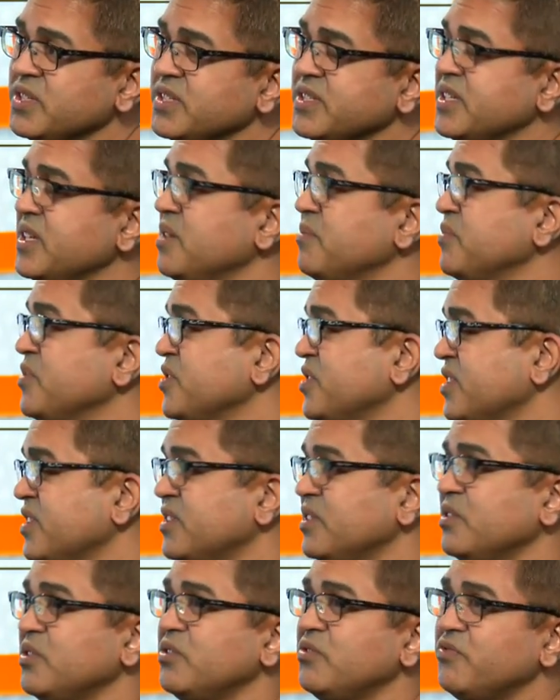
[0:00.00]
Examples
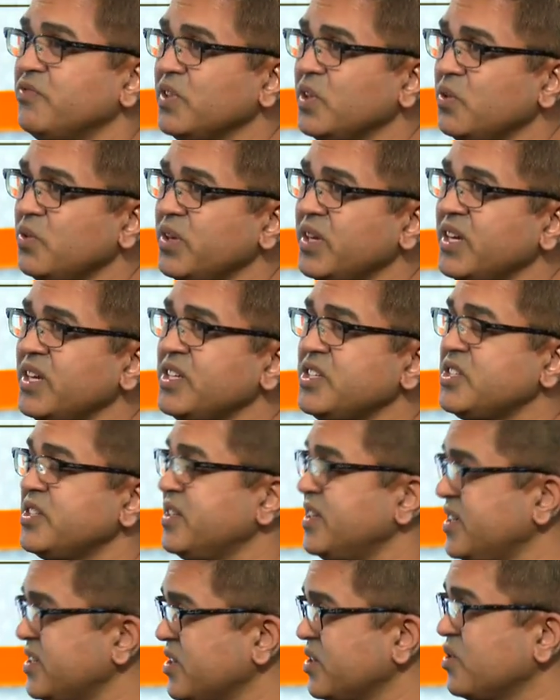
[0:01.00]
include Flonase,
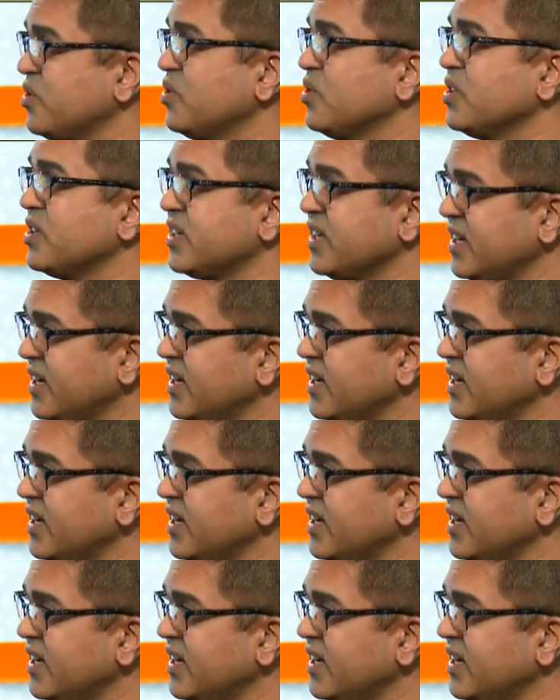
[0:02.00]
Nasacort,